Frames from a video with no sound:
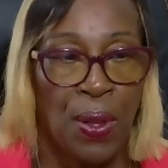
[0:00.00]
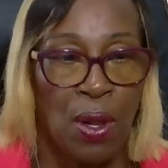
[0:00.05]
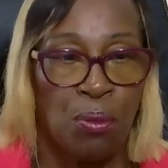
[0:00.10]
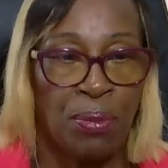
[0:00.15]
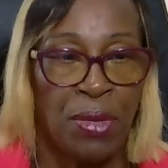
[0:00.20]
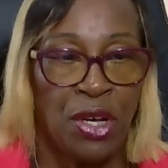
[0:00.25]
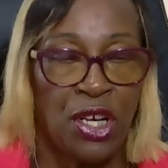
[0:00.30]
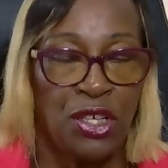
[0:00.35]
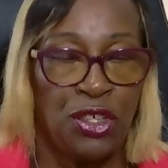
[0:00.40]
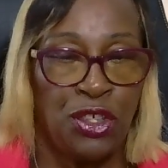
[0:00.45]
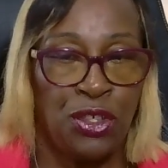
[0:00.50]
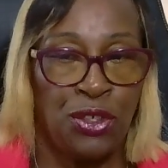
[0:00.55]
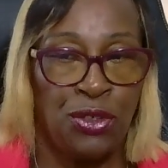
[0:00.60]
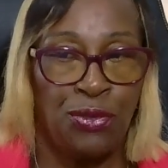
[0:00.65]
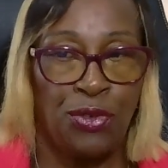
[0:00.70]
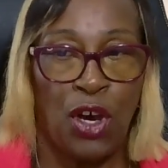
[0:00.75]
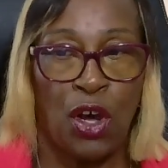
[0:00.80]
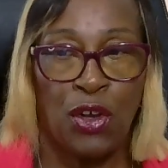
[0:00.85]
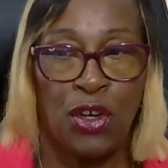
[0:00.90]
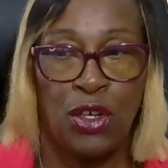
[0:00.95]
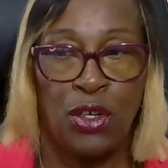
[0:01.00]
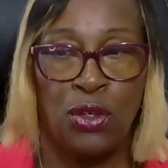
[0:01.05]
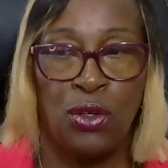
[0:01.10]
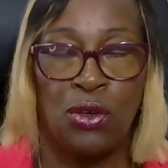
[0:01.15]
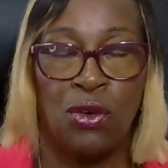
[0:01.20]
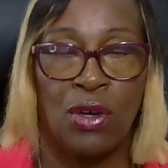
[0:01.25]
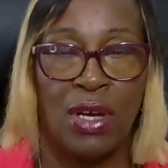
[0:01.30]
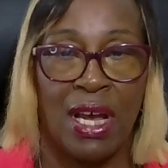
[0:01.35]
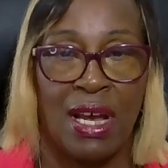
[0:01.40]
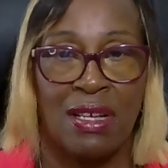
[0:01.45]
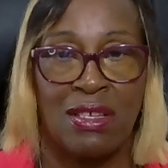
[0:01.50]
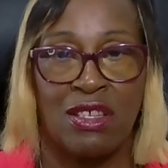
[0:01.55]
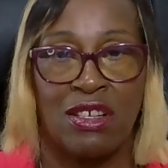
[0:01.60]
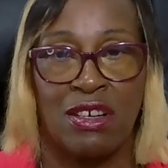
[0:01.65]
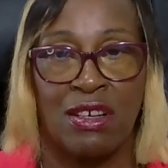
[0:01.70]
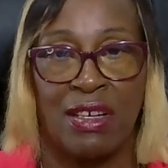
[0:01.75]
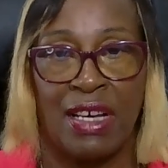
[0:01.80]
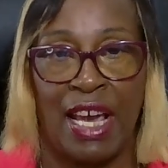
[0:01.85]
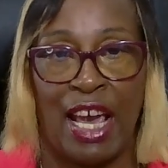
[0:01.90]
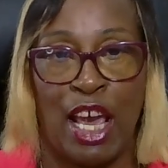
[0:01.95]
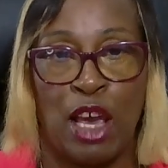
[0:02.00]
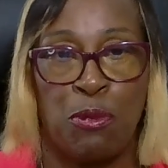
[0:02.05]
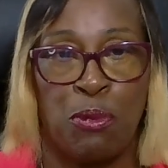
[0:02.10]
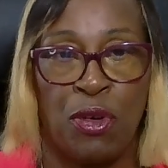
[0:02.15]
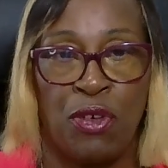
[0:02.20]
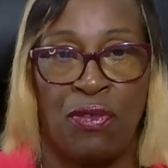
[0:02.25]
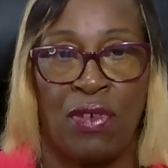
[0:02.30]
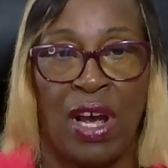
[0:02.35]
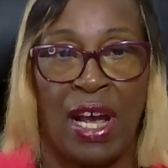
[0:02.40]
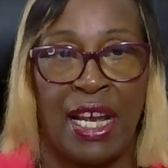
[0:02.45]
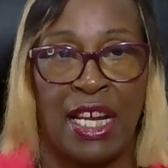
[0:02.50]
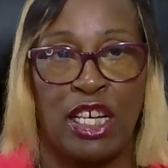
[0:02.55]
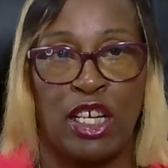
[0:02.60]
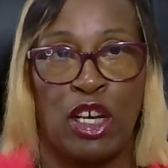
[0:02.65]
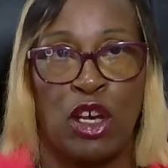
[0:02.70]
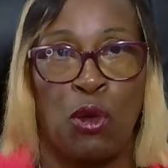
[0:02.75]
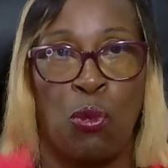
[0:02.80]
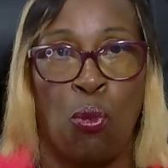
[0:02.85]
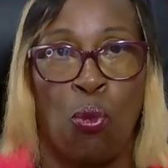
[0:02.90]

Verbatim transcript: But you've got to look as a care provider,